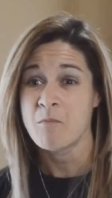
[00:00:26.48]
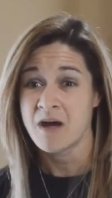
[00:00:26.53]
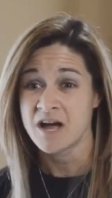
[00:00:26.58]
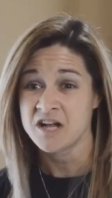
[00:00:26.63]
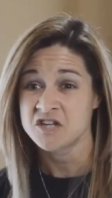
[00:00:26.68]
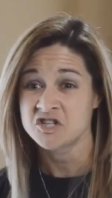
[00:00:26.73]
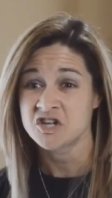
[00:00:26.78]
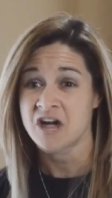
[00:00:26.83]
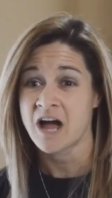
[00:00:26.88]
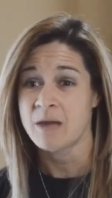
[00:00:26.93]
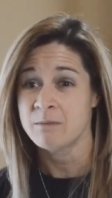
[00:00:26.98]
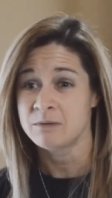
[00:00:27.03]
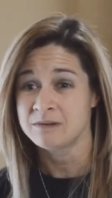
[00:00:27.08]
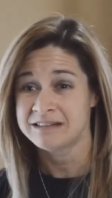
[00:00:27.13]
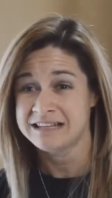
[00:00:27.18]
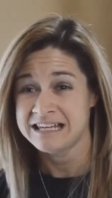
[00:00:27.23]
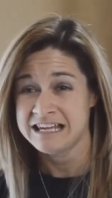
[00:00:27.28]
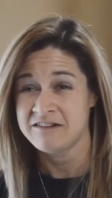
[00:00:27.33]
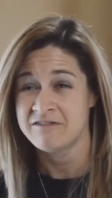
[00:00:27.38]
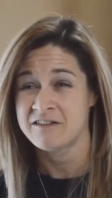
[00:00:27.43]
much I
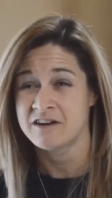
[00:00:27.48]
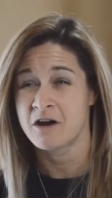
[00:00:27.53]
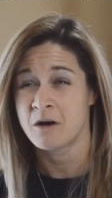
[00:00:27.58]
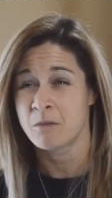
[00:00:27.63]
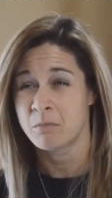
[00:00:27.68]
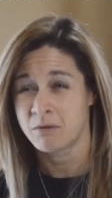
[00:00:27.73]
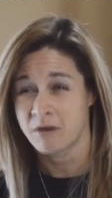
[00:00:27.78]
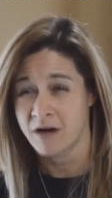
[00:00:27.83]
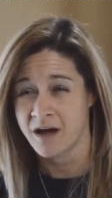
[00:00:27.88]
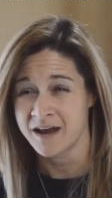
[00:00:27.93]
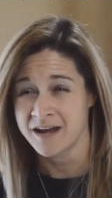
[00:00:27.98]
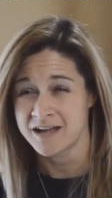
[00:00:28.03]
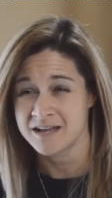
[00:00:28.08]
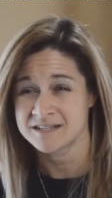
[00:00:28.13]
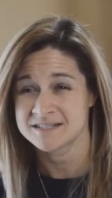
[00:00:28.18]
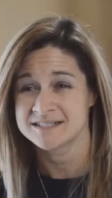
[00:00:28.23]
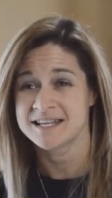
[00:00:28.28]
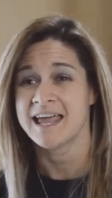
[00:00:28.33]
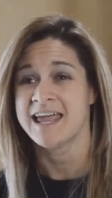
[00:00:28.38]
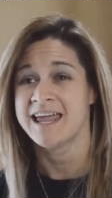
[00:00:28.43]
believe in our
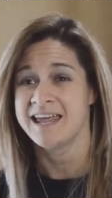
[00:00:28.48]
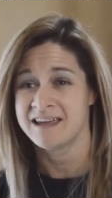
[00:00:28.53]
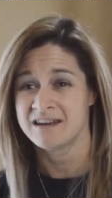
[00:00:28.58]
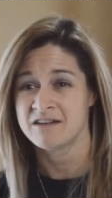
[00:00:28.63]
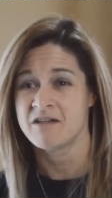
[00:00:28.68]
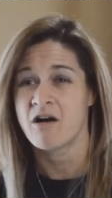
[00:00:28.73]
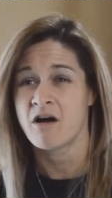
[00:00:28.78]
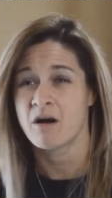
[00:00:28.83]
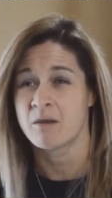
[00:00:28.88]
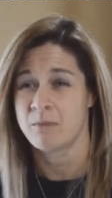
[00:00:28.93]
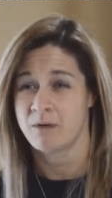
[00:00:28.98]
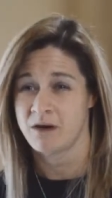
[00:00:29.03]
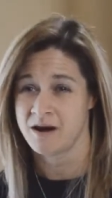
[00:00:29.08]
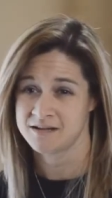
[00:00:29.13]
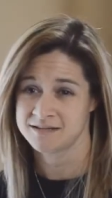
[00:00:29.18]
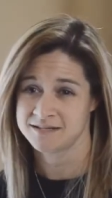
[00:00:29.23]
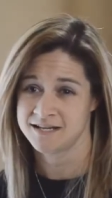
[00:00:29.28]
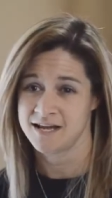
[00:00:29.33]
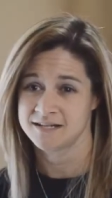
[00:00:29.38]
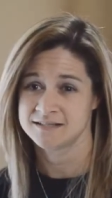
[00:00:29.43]
products and our
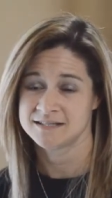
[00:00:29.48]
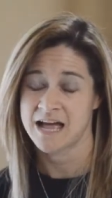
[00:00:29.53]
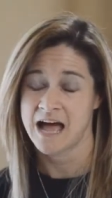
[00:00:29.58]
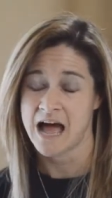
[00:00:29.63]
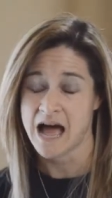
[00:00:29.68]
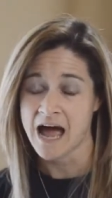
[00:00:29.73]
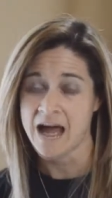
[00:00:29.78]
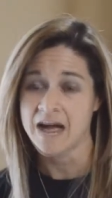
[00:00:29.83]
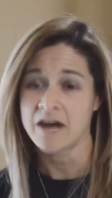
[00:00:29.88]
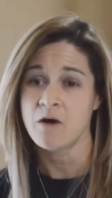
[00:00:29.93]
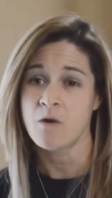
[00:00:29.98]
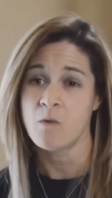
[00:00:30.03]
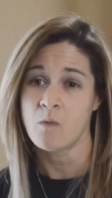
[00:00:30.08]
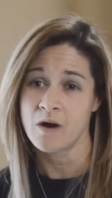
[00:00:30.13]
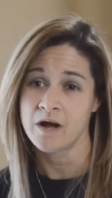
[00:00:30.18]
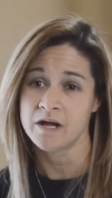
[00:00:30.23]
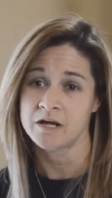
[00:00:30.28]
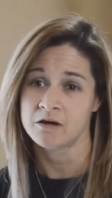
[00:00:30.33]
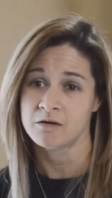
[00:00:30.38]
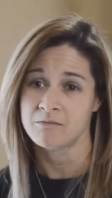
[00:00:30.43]
process. I don't
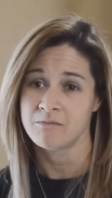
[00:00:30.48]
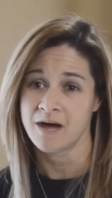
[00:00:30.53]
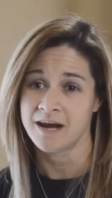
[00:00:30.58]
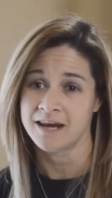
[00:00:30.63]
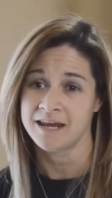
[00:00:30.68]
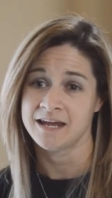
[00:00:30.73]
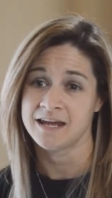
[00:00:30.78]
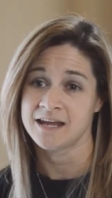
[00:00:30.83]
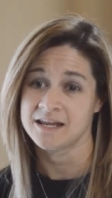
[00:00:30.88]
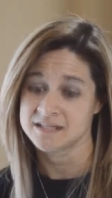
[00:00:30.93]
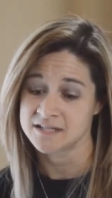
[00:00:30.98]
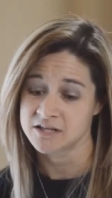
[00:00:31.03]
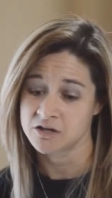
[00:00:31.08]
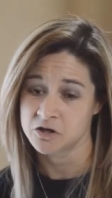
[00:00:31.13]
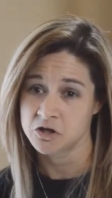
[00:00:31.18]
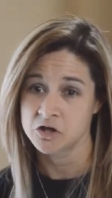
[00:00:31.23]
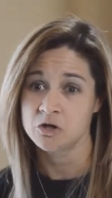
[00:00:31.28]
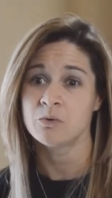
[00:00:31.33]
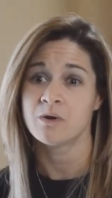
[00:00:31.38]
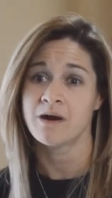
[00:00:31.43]
want your money
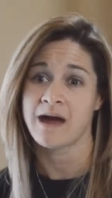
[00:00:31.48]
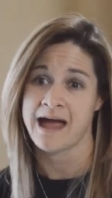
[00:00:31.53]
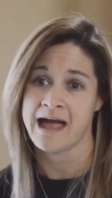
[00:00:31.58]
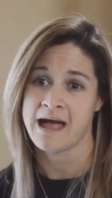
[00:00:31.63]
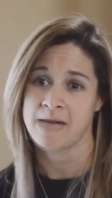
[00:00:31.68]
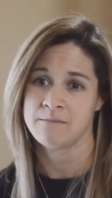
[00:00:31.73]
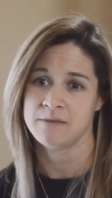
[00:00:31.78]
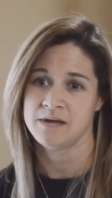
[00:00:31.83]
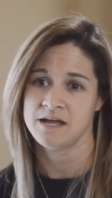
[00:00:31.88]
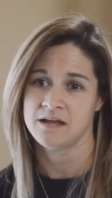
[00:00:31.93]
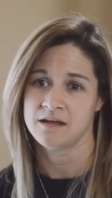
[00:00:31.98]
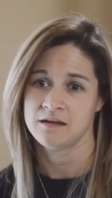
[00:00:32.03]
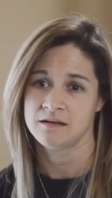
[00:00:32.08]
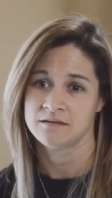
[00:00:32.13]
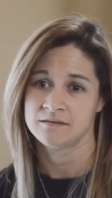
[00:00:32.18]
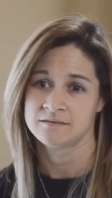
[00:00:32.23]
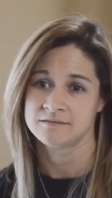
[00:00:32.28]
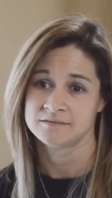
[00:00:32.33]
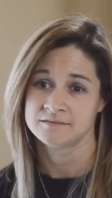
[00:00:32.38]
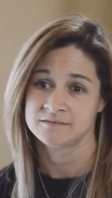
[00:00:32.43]
until you are happy.
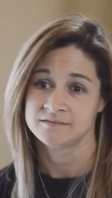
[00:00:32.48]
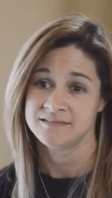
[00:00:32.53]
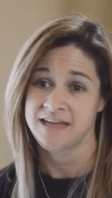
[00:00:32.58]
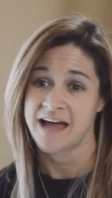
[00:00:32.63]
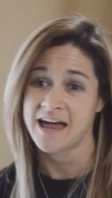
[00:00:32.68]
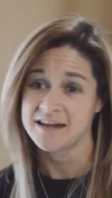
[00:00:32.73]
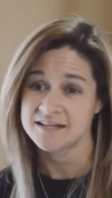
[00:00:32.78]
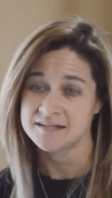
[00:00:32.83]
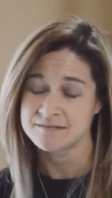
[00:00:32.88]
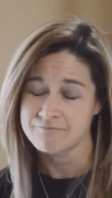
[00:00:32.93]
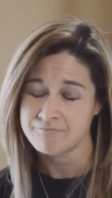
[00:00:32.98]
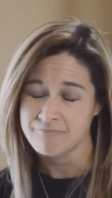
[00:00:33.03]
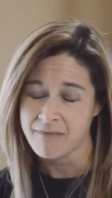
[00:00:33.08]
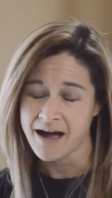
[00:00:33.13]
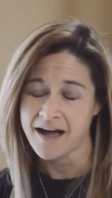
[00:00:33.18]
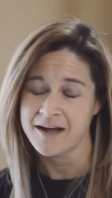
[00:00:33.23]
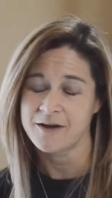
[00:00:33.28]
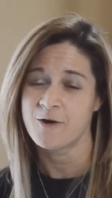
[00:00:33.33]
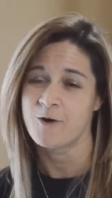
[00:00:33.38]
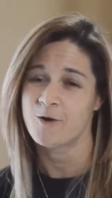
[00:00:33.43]
That is
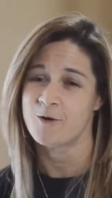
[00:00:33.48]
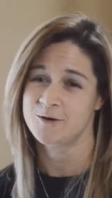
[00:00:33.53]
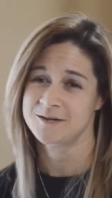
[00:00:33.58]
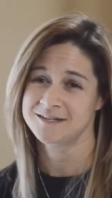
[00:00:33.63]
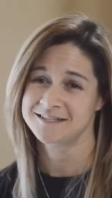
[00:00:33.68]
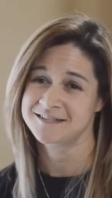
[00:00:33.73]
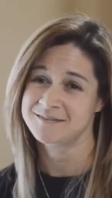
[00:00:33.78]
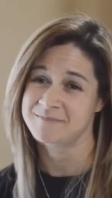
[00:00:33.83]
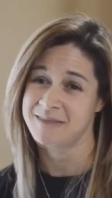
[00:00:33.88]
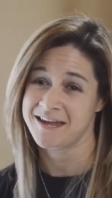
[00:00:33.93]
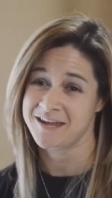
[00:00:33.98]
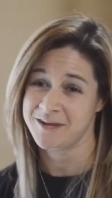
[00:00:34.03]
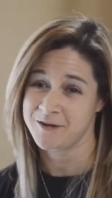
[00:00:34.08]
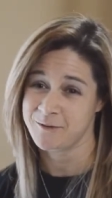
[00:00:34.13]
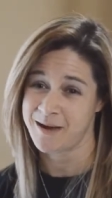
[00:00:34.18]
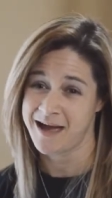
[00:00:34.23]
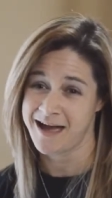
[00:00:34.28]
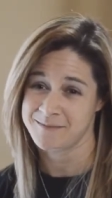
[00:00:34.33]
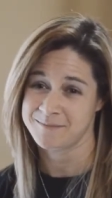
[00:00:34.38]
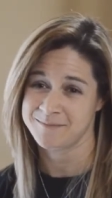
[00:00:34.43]
my goal, is to make
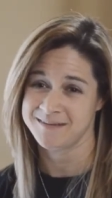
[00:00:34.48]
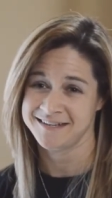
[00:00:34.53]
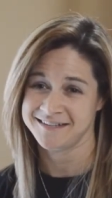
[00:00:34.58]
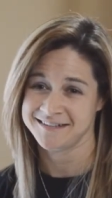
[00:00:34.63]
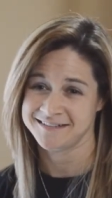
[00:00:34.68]
you happy.